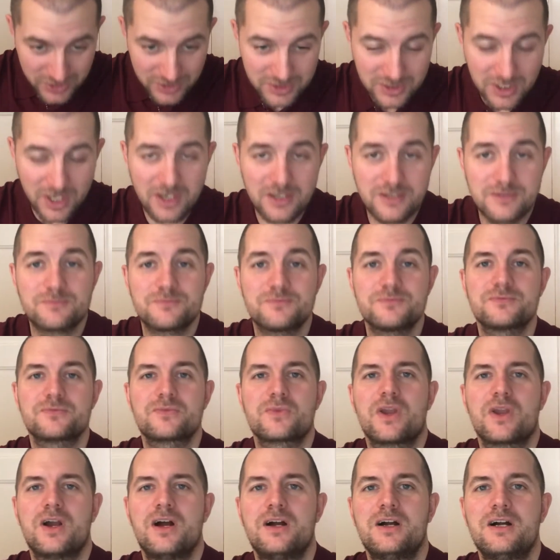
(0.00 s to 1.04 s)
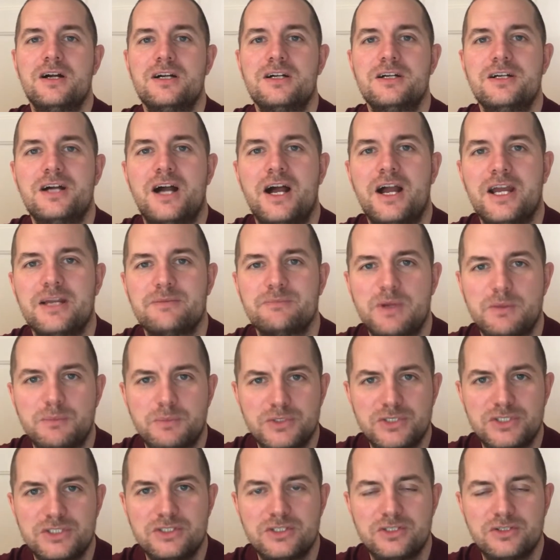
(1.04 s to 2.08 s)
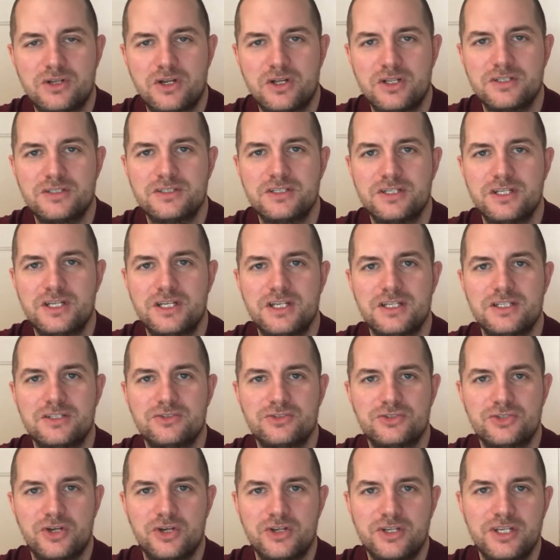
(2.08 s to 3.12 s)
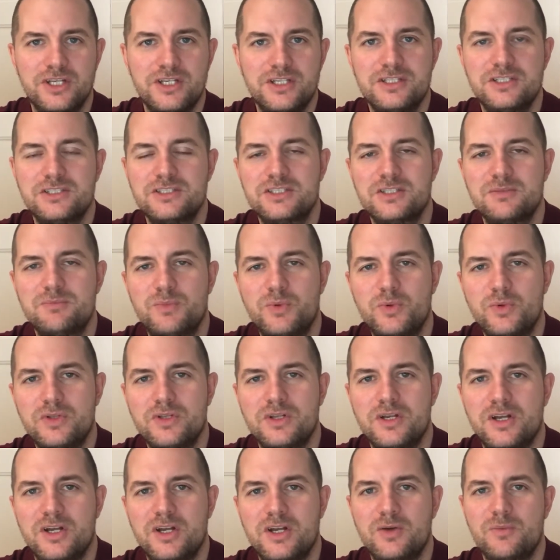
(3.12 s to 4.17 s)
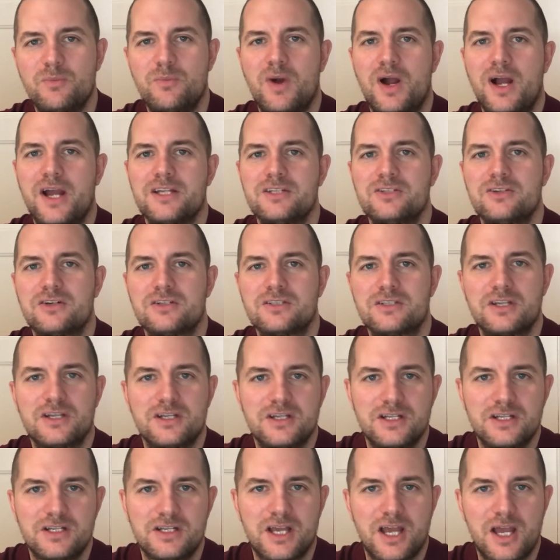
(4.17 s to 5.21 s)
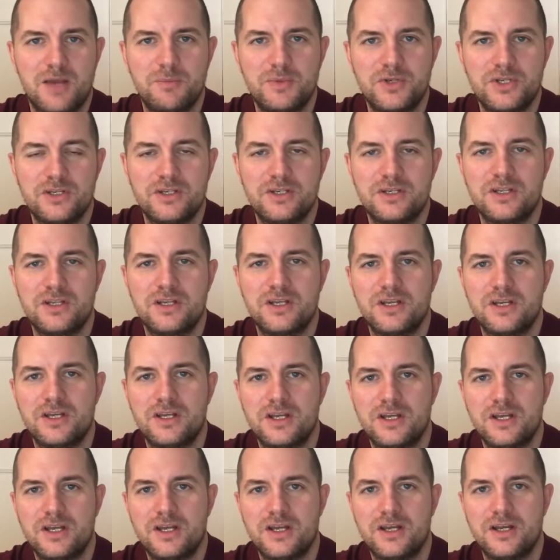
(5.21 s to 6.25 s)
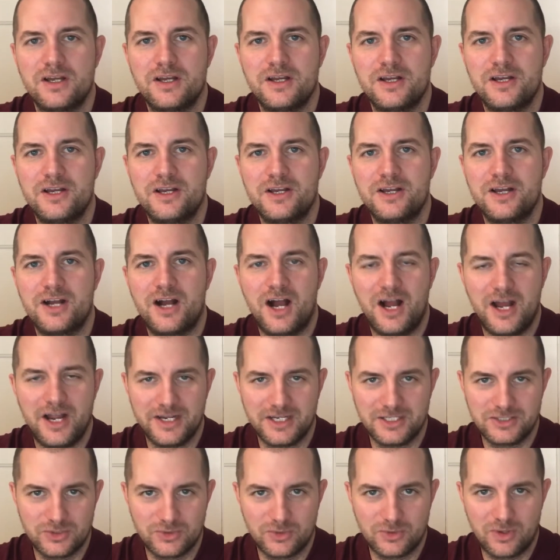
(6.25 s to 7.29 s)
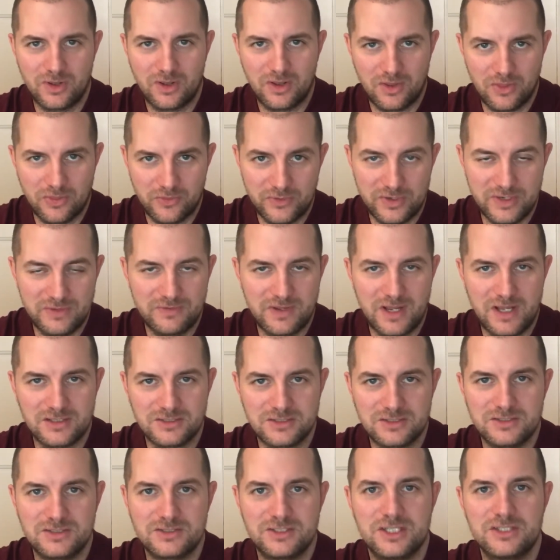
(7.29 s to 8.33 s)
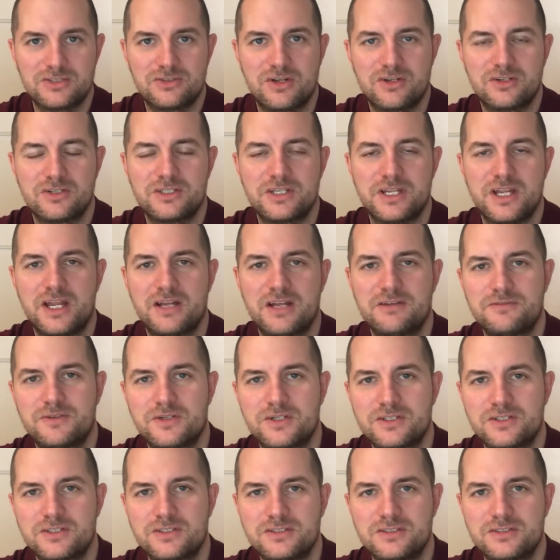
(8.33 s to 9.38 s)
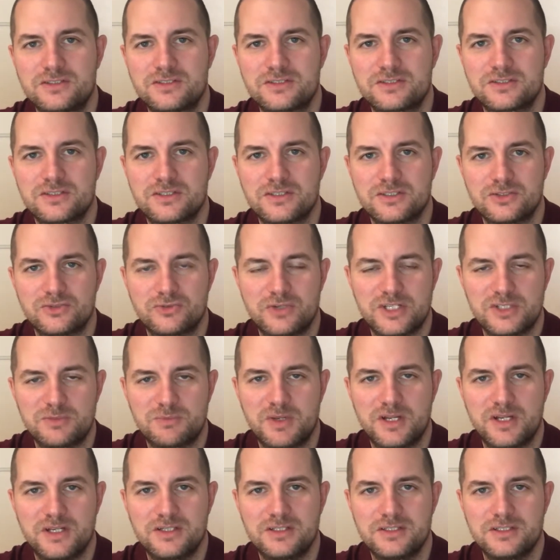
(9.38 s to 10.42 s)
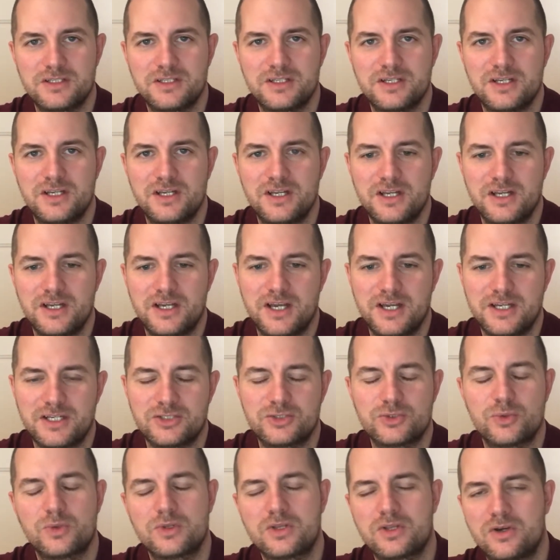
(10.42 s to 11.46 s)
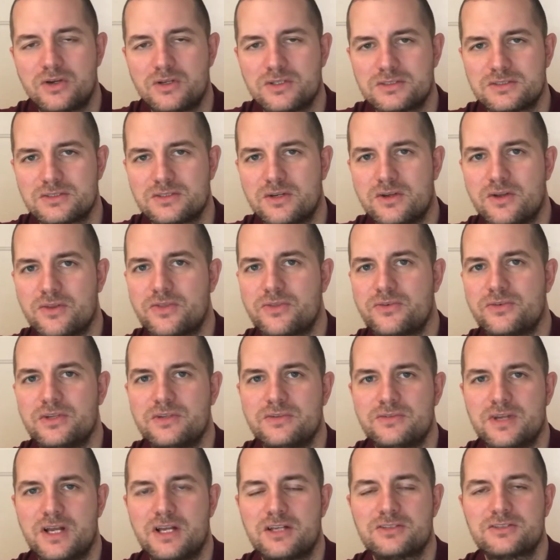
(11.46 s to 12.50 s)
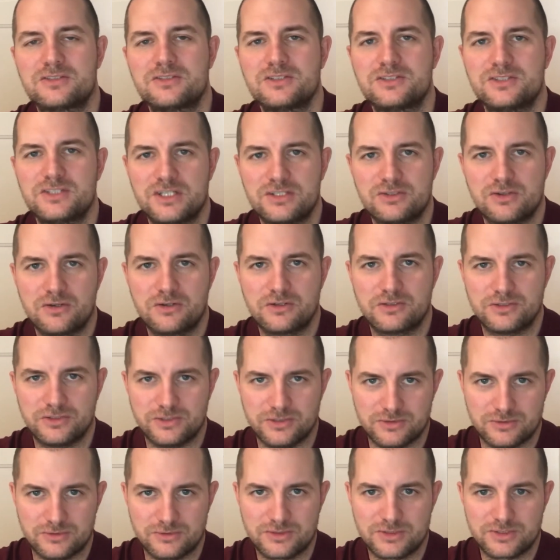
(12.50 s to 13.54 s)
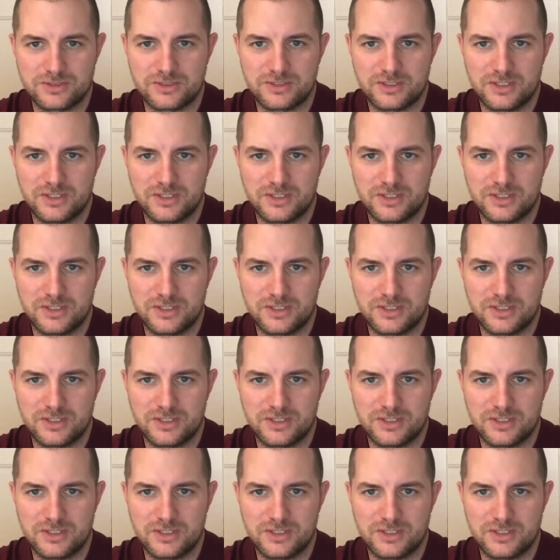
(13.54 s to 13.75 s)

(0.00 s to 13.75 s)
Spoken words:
done. I had my procedure done in Turkey, in Istanbul, by Dr. Ilker Apaydin. I had a total of 3,600 hair follicles transplanted at a total cost of 3,600 euros.